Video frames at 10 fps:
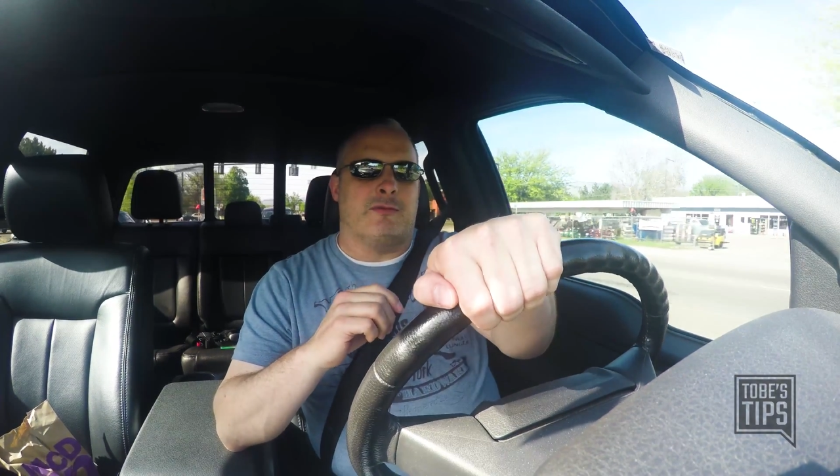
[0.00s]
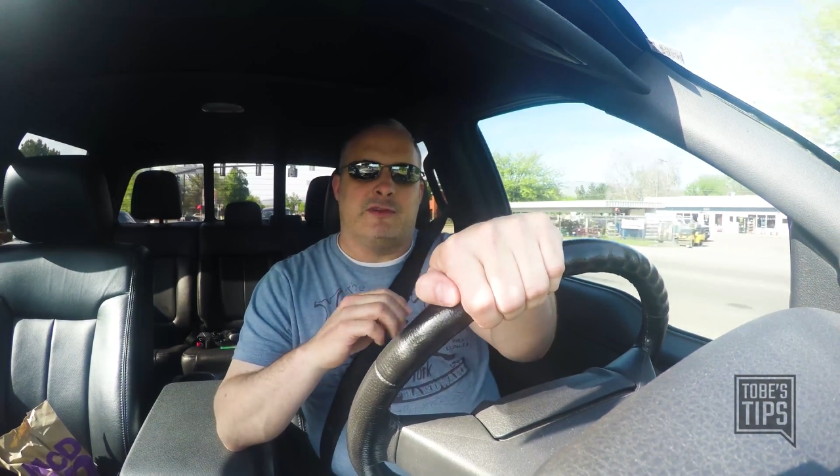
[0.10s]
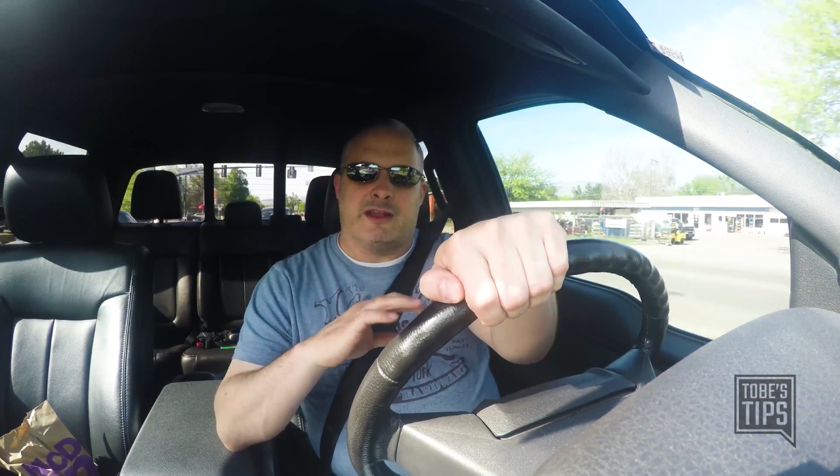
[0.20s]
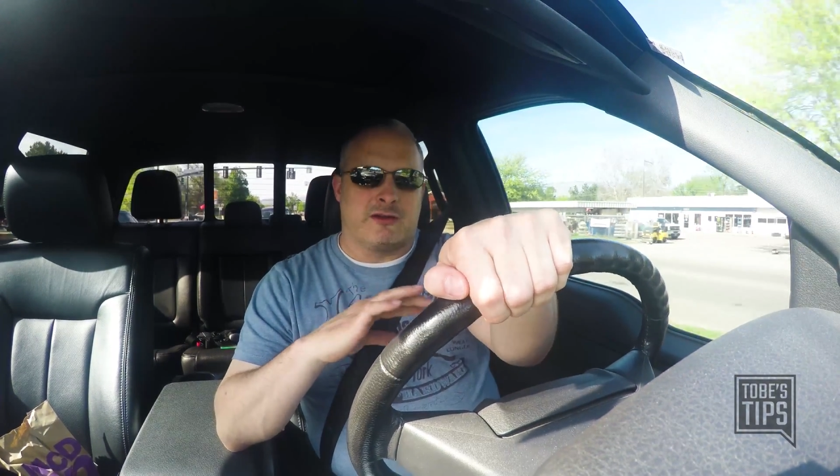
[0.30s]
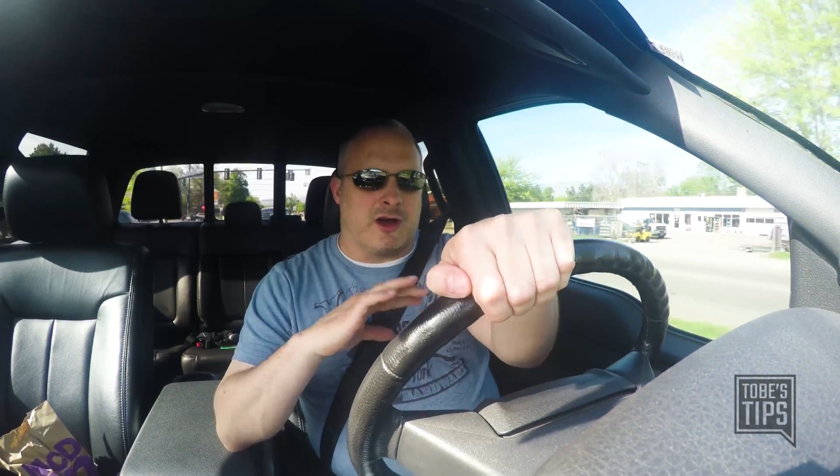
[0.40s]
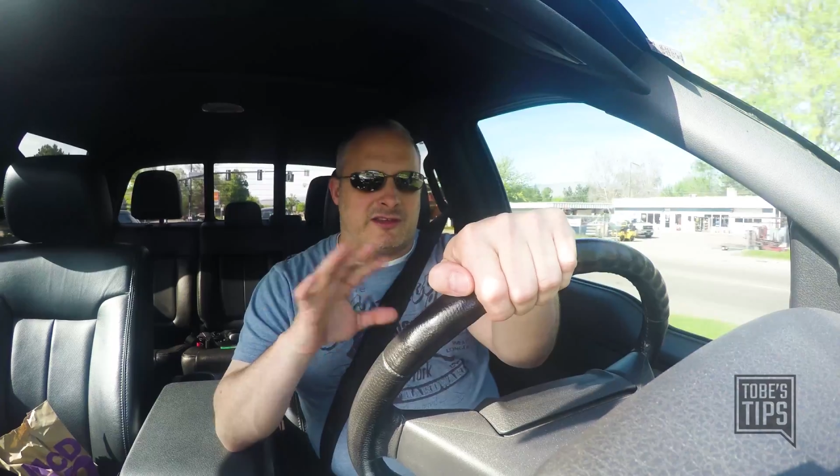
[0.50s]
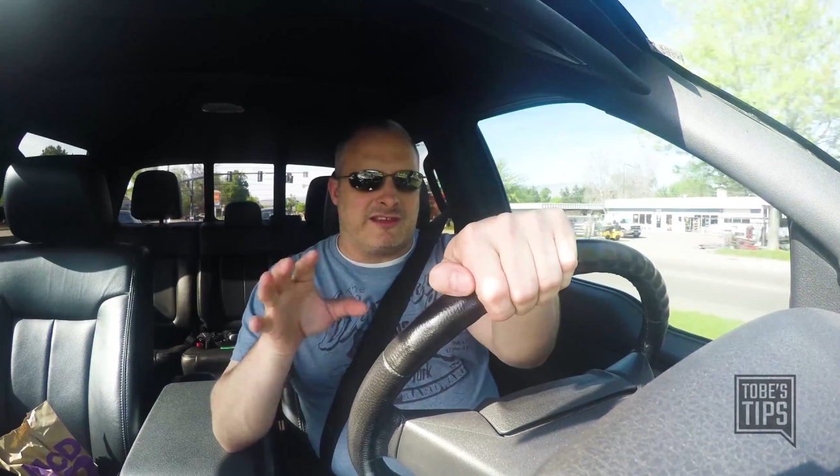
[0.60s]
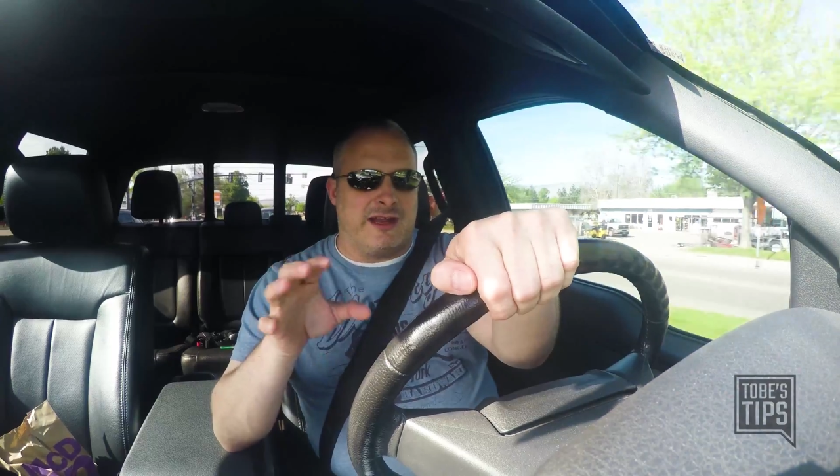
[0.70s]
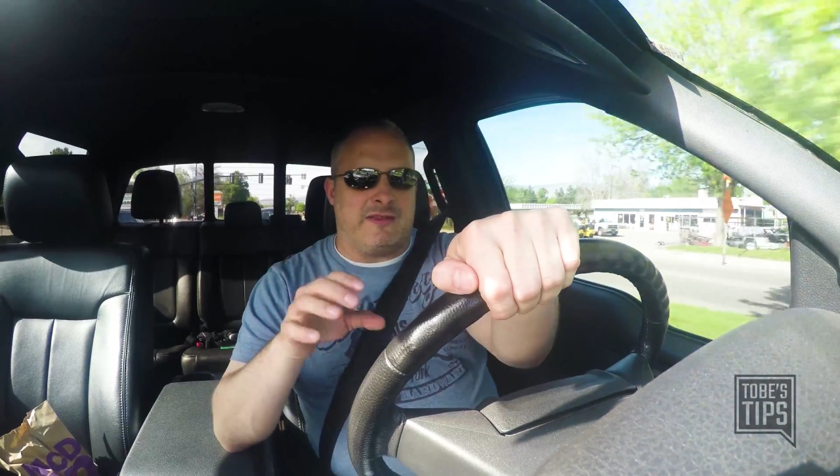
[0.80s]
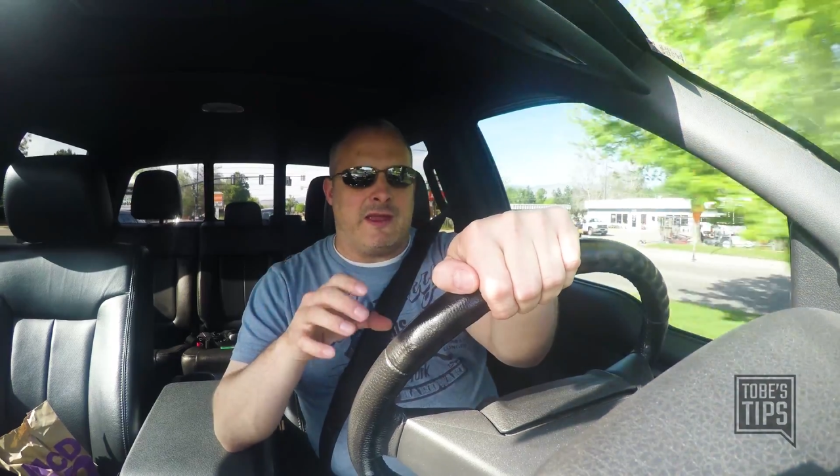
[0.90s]
Doesn't cost
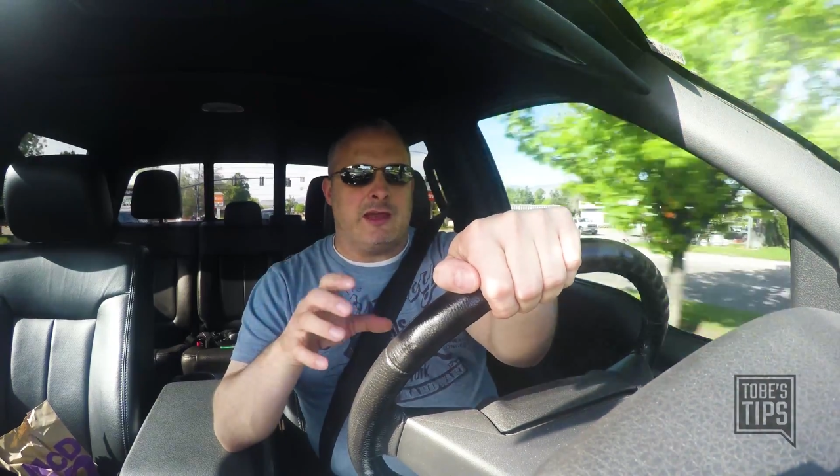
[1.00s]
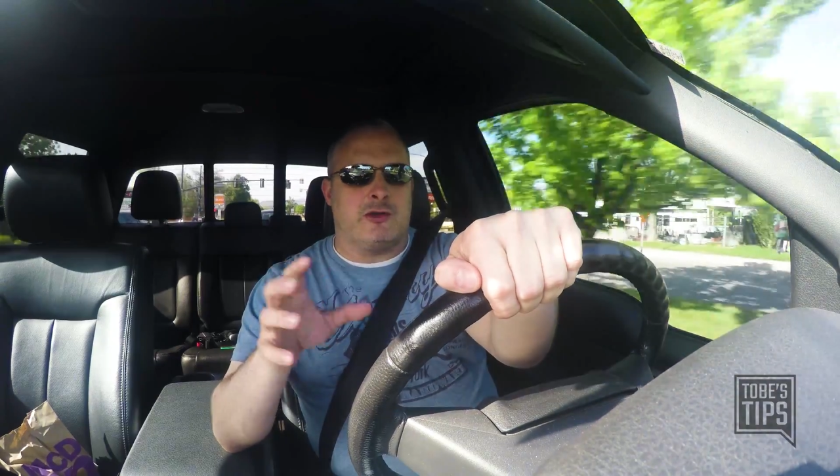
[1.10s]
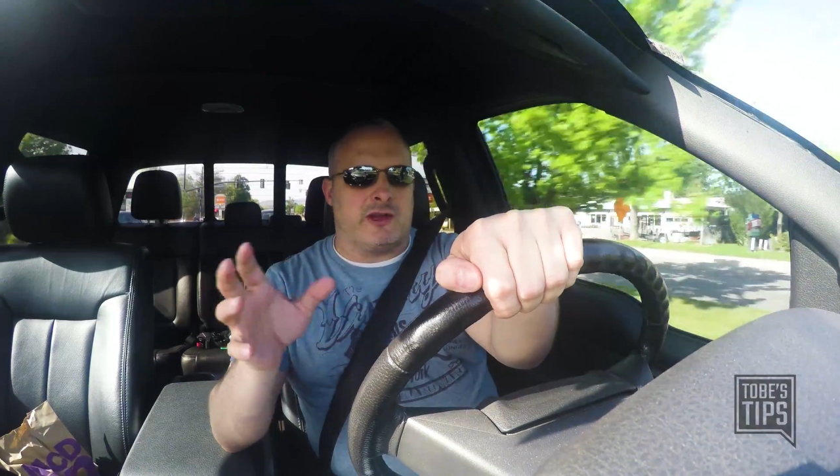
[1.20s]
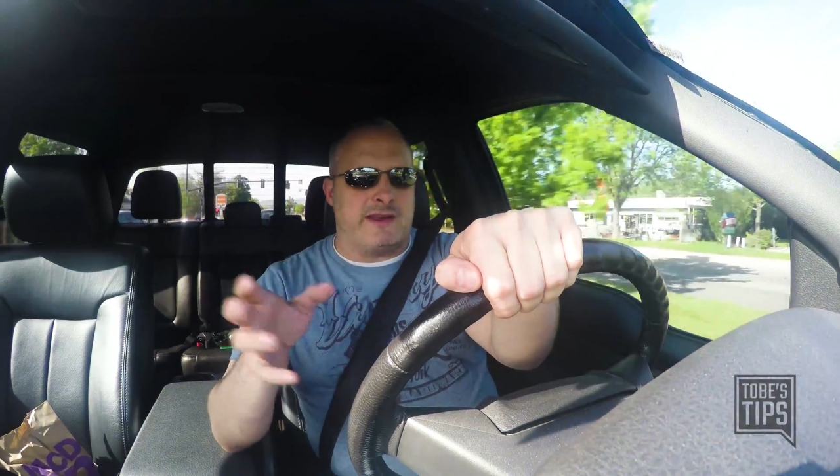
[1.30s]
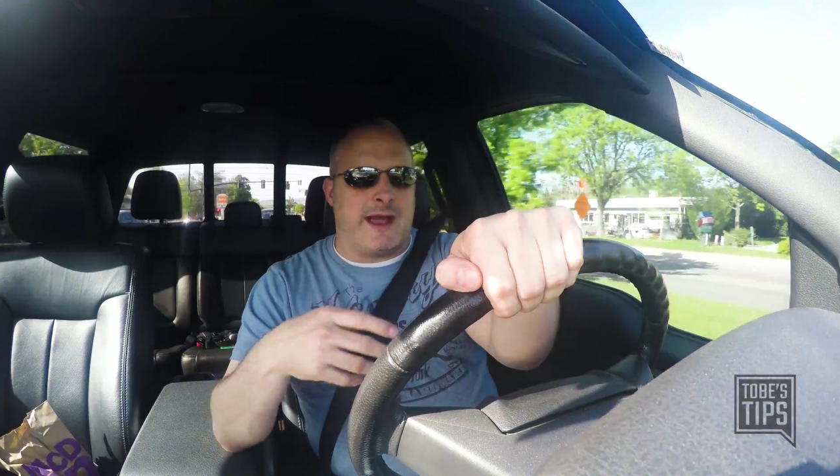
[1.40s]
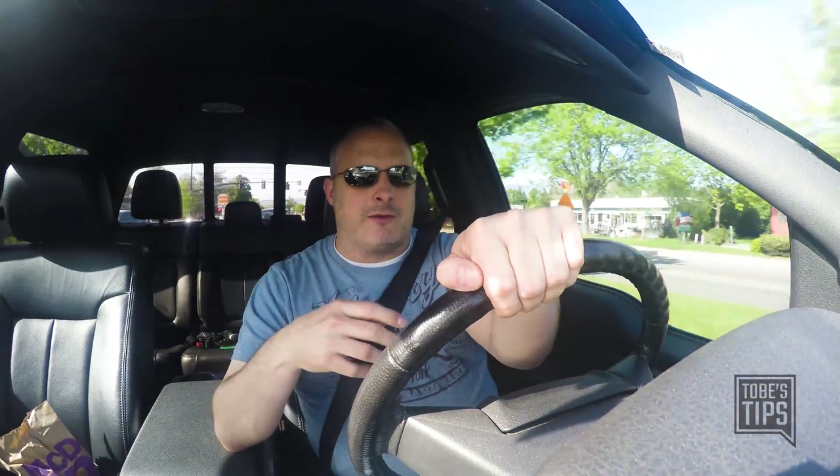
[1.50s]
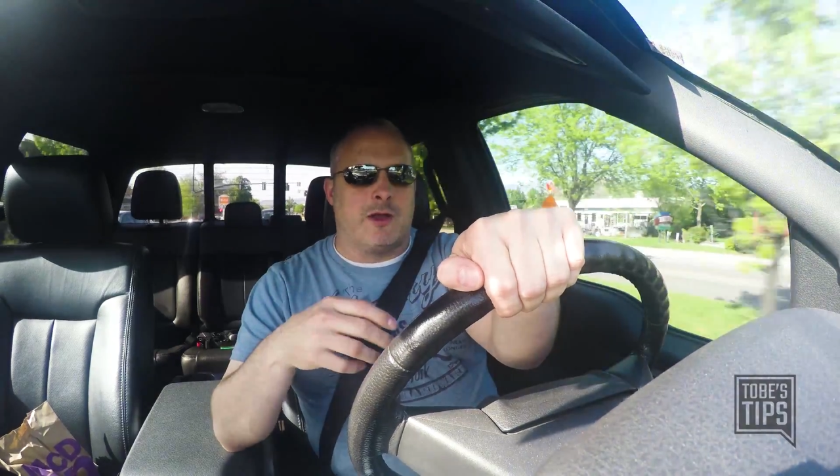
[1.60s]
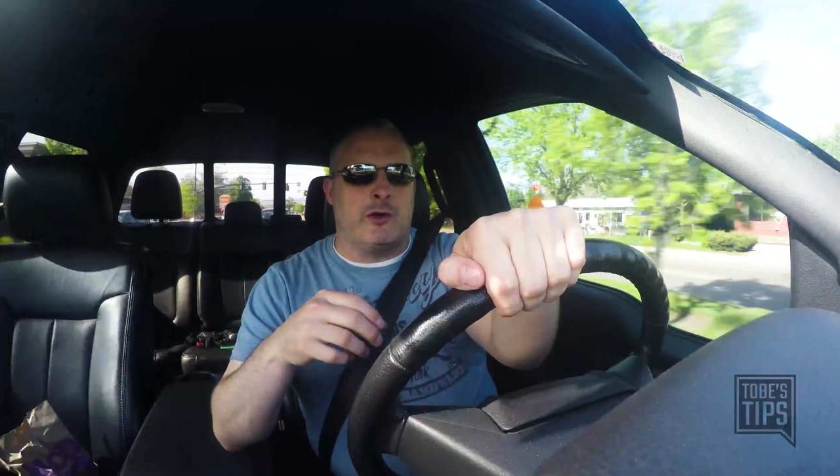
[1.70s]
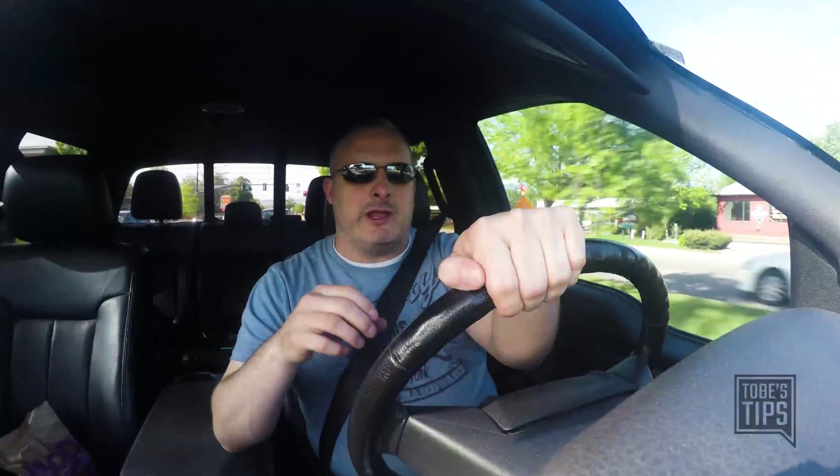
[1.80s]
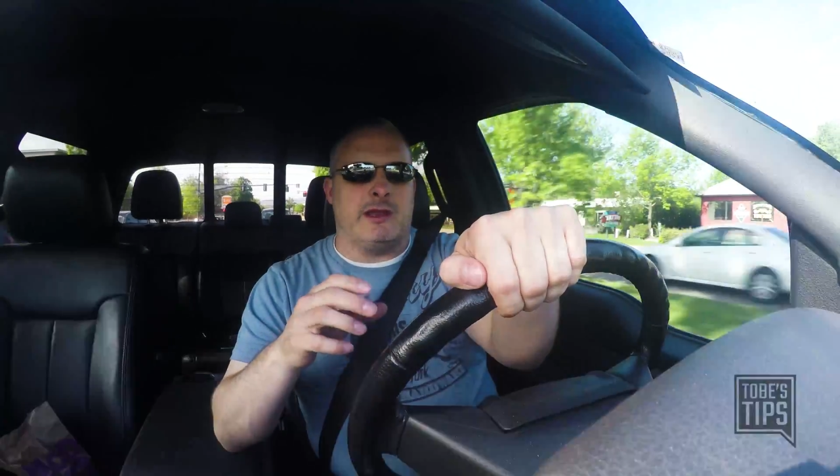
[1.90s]
anything. You can
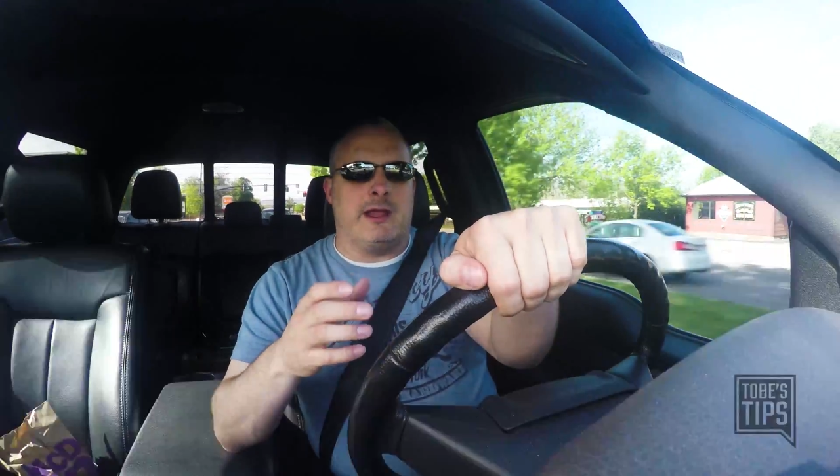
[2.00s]
download it,